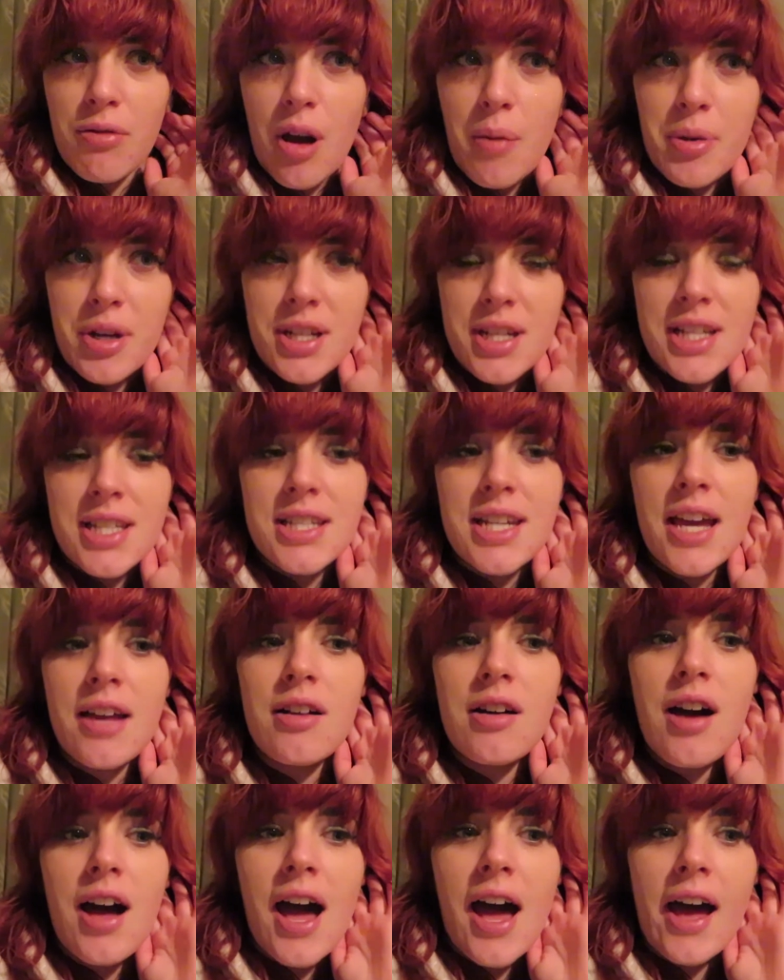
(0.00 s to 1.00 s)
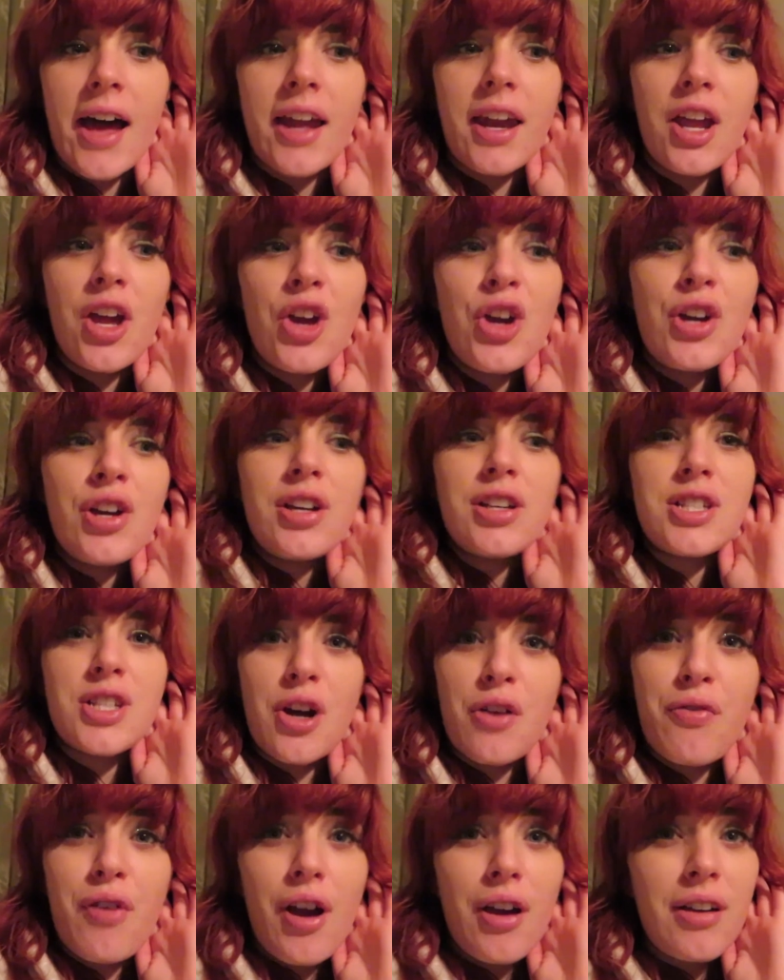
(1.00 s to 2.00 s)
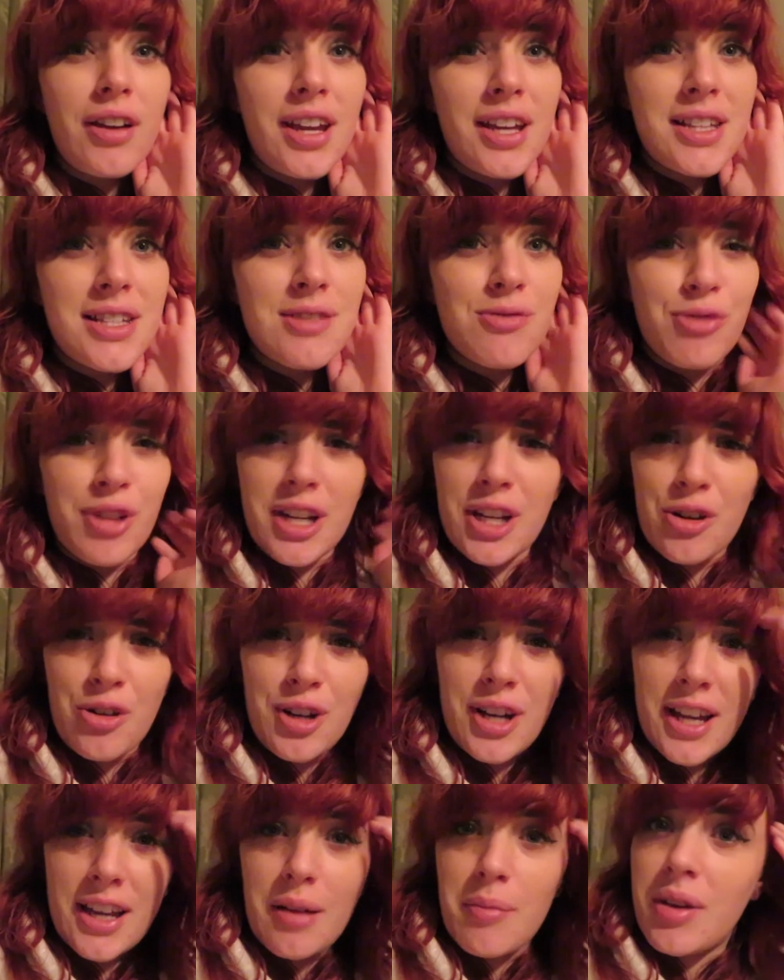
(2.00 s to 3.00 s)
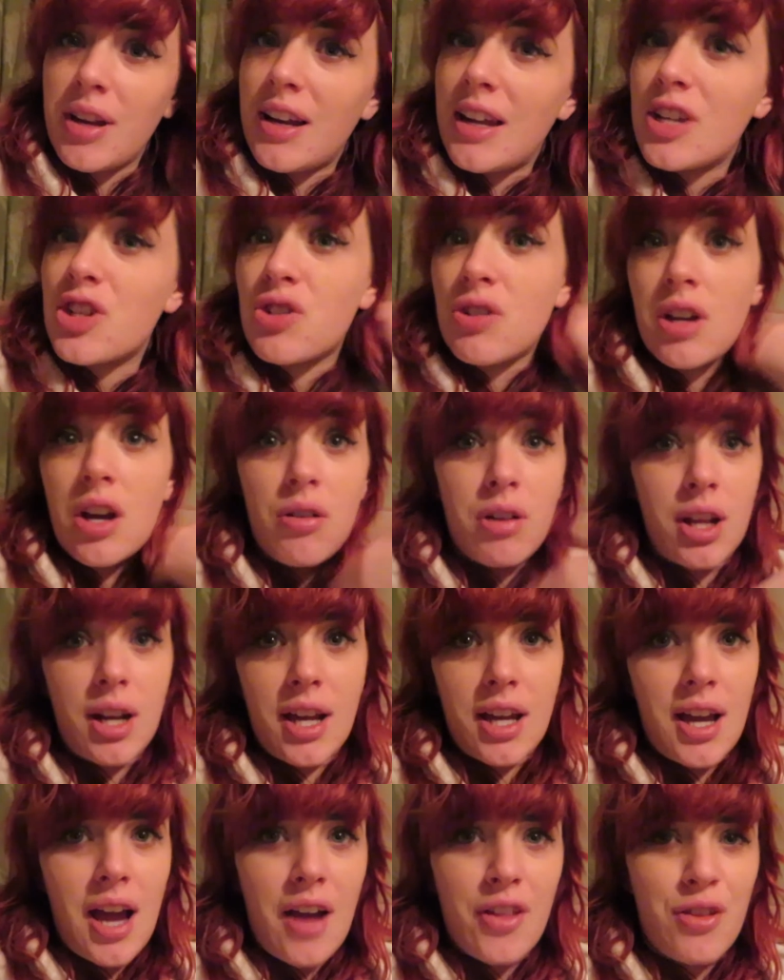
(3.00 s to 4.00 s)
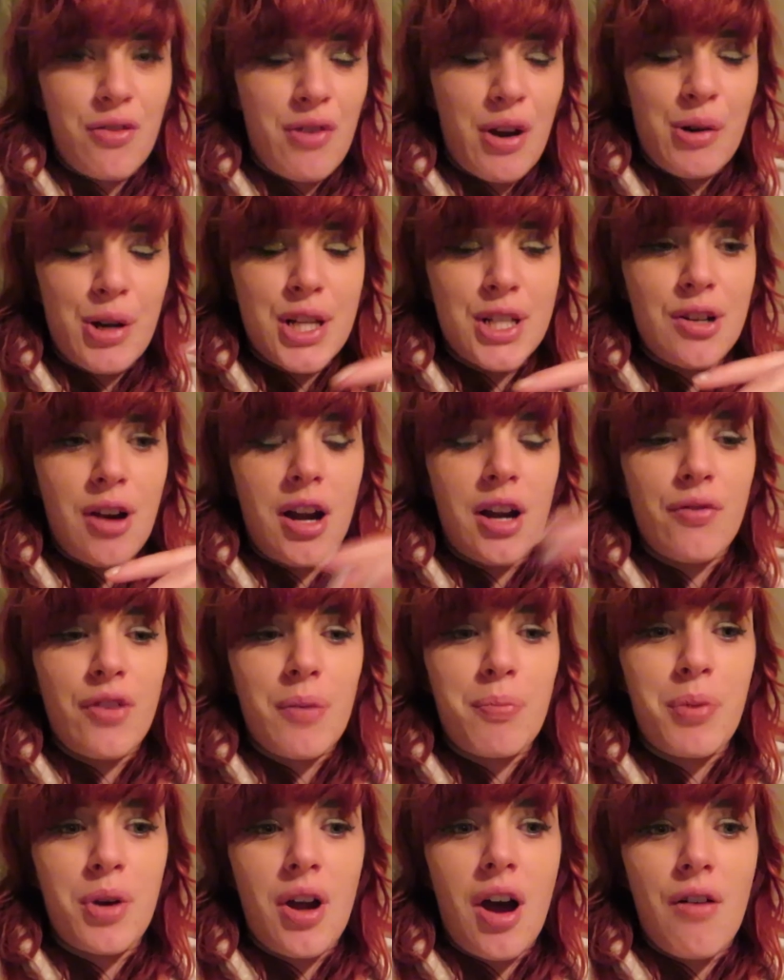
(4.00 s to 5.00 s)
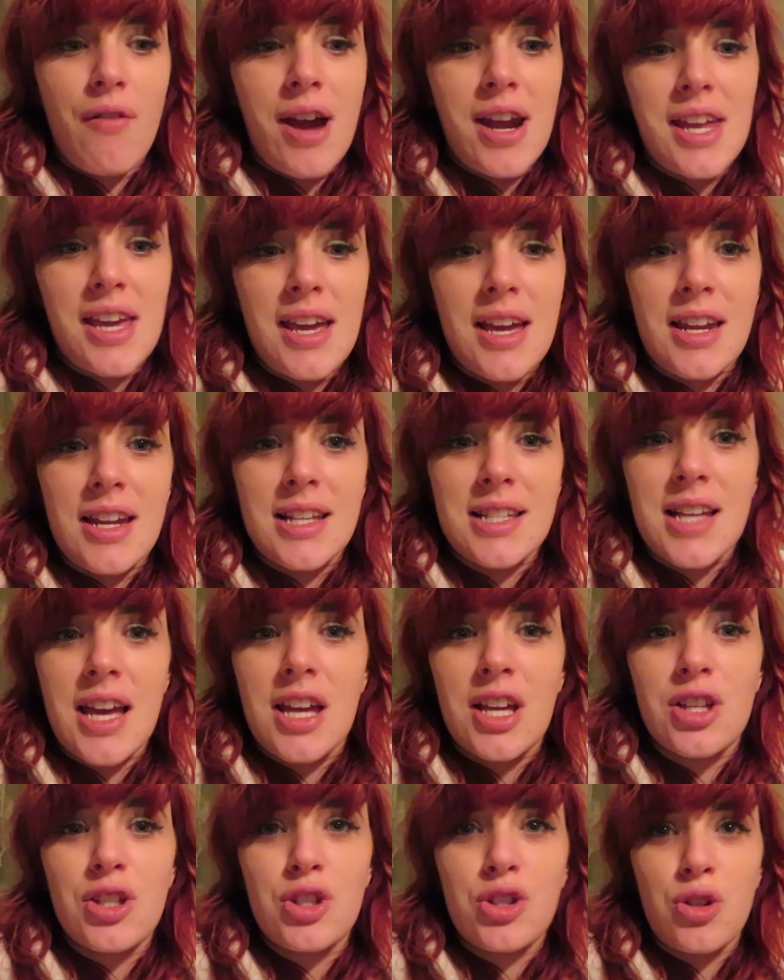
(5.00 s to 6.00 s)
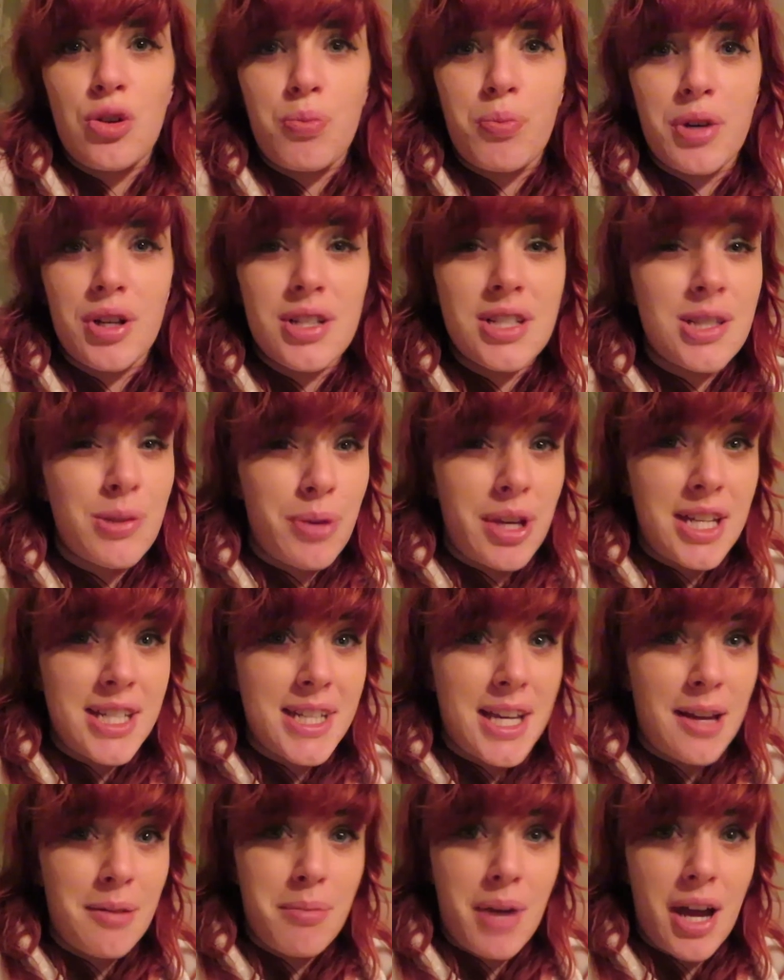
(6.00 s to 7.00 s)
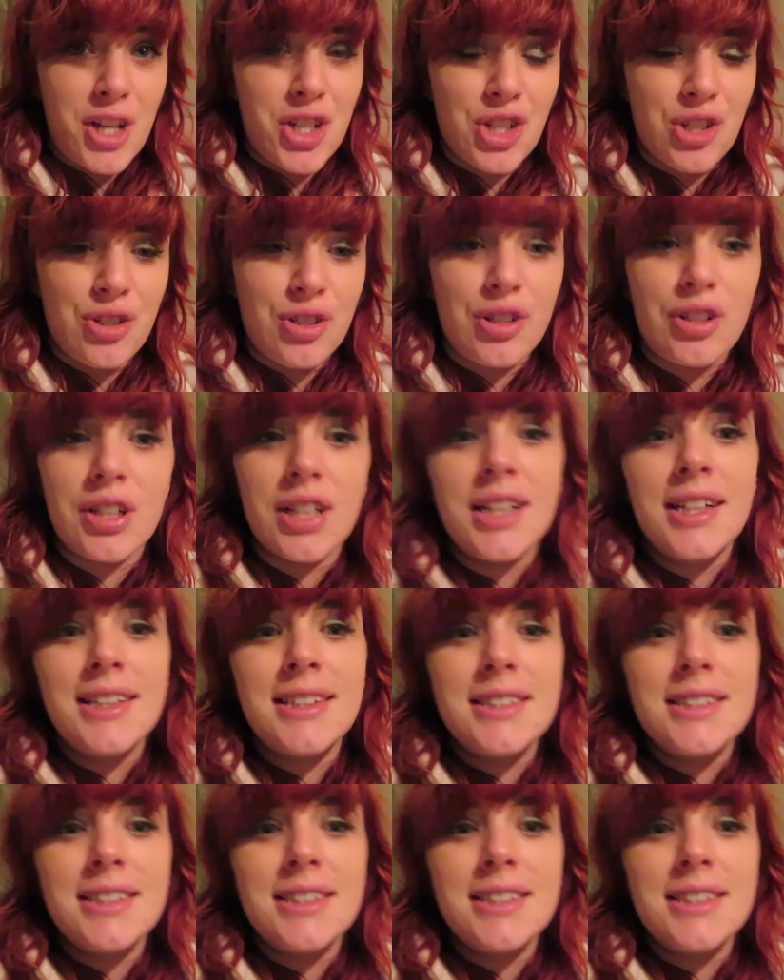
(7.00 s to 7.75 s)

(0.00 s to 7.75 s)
Robert Dimmesdale, and so far it's really good. Like, I mean, literally only like at the very start of it, but already it is like super sweet and magical.